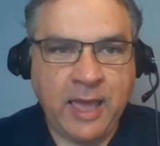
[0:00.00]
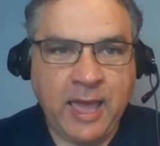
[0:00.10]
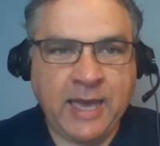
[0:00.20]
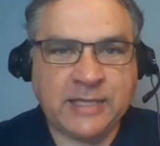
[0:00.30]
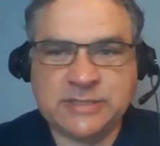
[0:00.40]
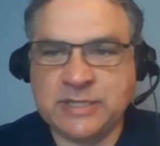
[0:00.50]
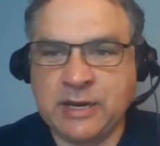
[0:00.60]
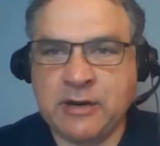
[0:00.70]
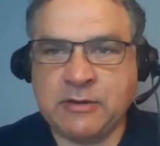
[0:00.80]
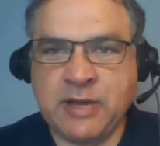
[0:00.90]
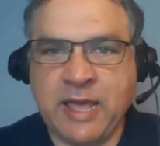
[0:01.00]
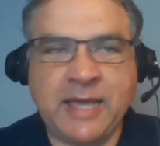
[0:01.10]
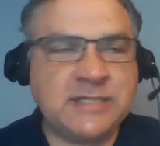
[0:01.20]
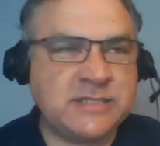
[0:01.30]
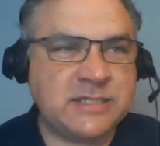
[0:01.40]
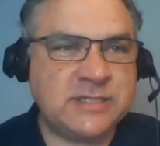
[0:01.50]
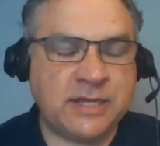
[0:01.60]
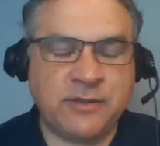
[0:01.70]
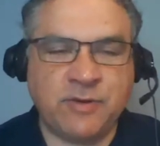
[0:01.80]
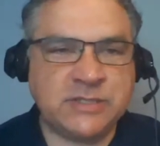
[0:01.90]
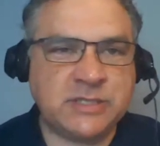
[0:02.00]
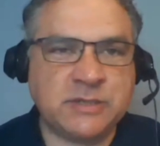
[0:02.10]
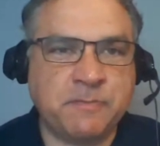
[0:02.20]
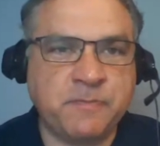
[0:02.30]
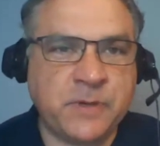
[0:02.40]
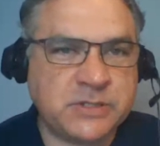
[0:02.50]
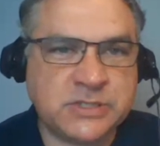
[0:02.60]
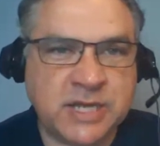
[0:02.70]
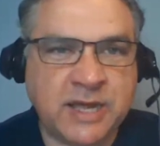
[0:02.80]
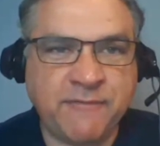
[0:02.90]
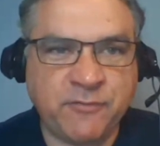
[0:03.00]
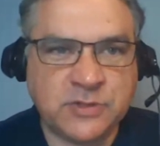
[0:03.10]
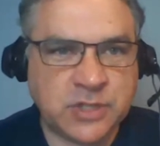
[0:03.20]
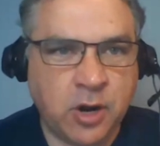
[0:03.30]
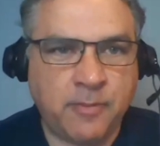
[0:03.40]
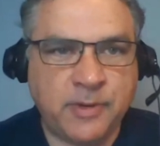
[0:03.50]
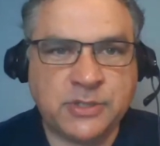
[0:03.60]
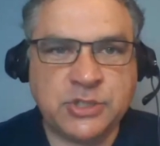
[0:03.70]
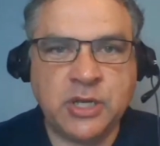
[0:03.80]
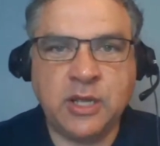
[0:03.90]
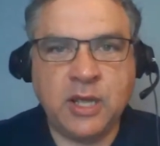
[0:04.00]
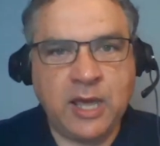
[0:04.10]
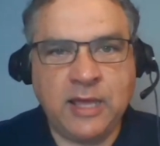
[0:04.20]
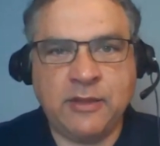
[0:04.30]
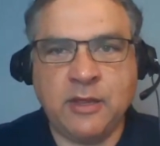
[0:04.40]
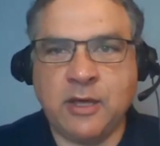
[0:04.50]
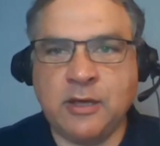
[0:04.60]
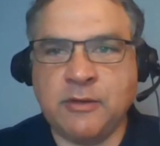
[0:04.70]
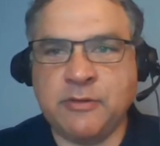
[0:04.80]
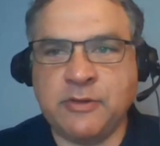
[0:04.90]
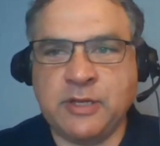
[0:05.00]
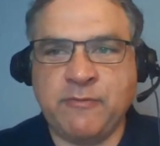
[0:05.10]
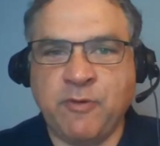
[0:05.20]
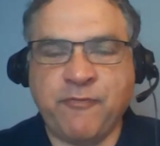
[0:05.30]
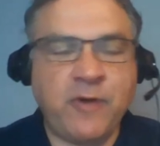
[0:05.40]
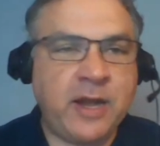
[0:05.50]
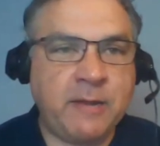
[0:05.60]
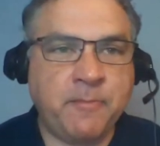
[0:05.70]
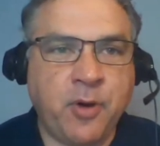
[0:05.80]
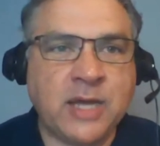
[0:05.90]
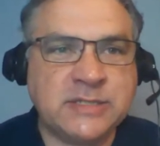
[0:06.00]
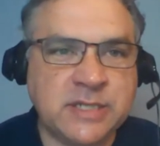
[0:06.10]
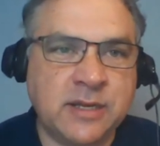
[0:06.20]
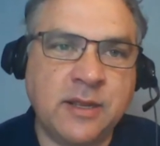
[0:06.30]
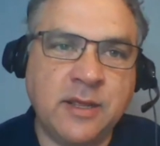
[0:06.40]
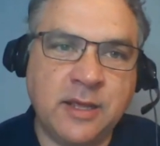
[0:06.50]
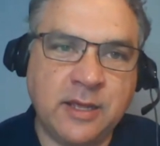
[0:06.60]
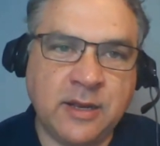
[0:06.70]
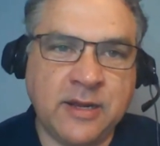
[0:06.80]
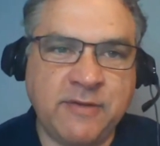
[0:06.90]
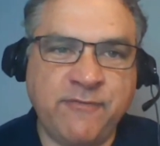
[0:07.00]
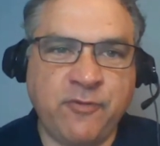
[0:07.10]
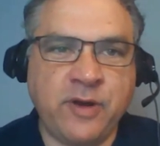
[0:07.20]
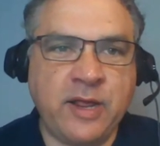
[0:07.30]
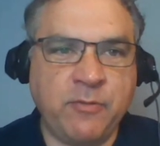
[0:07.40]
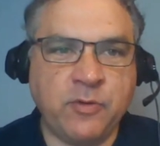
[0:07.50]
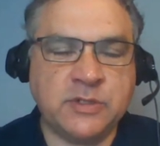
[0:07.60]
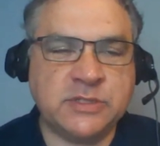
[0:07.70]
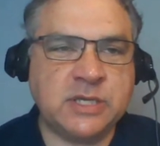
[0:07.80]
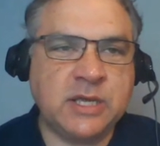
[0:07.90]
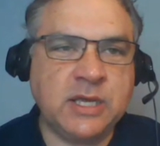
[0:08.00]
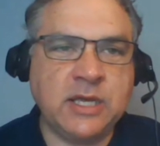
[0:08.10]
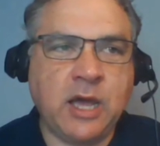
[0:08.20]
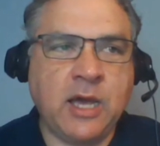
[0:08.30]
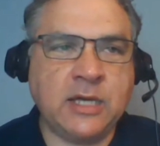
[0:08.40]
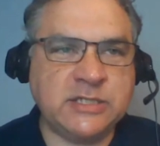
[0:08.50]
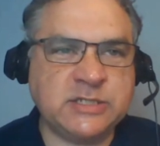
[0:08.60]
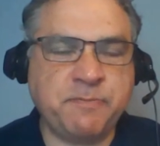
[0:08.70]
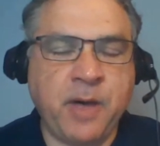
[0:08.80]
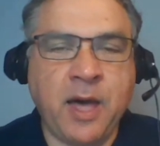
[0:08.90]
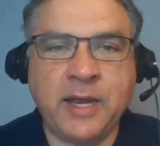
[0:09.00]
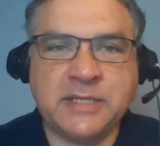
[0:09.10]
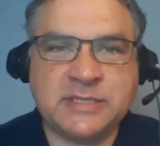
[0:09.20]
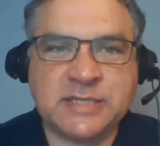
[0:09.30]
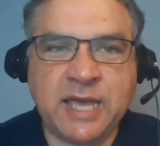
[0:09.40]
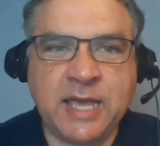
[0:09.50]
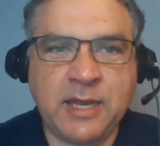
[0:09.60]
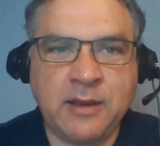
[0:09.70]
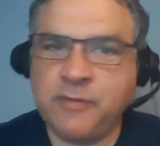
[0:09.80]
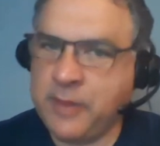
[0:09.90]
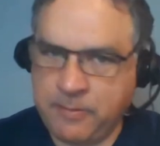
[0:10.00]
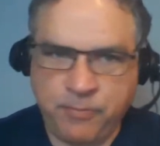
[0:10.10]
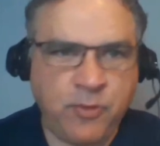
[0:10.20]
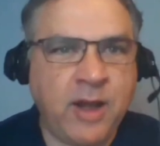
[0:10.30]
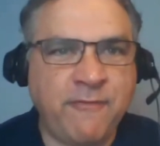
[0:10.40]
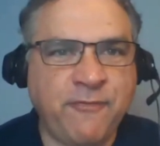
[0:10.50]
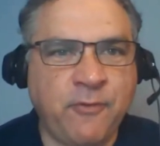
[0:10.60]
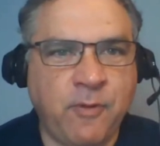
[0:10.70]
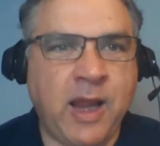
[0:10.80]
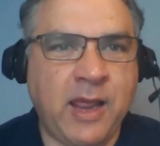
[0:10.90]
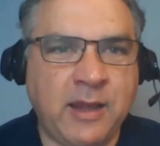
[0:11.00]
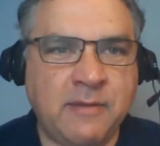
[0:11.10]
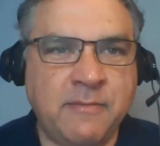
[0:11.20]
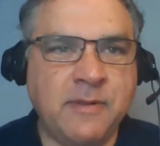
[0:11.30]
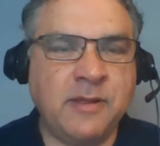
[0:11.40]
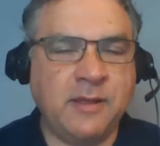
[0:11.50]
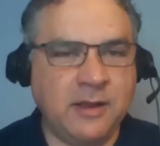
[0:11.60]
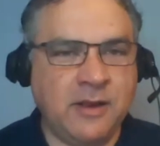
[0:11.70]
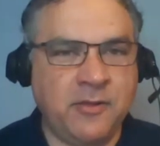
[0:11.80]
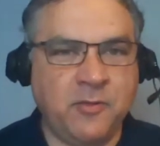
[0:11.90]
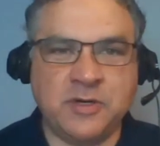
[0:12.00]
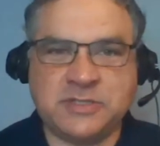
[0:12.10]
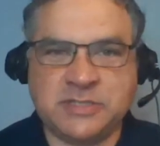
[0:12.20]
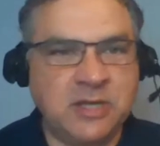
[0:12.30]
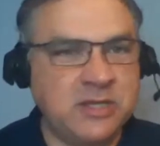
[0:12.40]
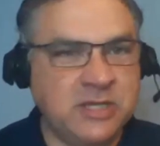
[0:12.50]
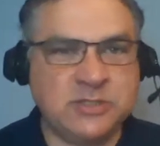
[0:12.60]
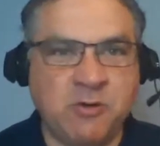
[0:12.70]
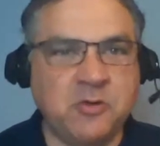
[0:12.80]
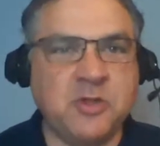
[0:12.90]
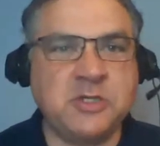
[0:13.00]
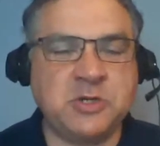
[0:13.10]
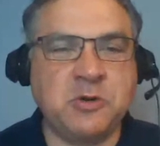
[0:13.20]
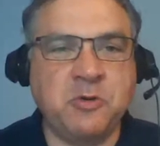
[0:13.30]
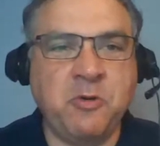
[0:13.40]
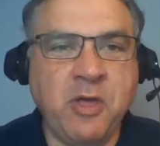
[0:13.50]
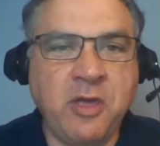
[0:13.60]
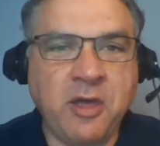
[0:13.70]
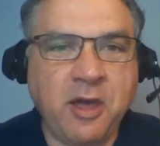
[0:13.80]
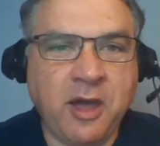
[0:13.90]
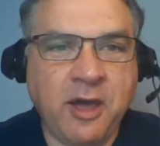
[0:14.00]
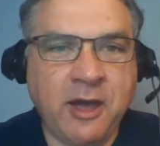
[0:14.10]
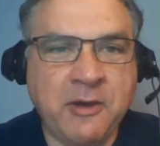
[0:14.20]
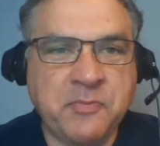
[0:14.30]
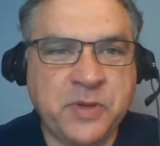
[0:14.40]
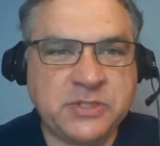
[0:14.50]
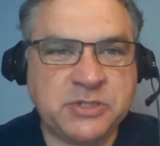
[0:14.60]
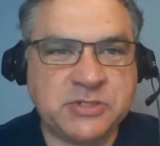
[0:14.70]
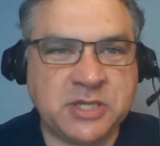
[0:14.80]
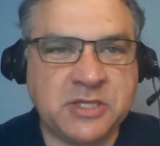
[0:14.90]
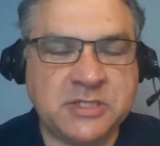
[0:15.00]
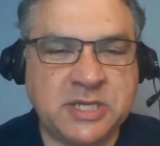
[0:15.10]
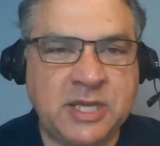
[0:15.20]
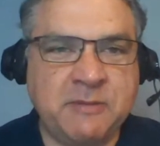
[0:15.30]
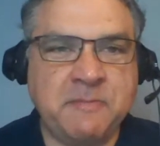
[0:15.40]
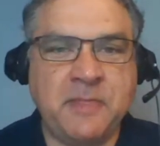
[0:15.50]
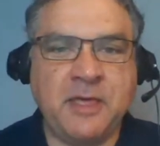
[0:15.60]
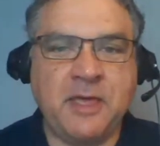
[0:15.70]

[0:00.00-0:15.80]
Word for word: as their aces, and the rest of the pitching staff was garbage. And the the refrain in Boston in 1948 was uh, "Spahn and Sain, then pray for rain." In other words, these are only two uh, pitchers on the team,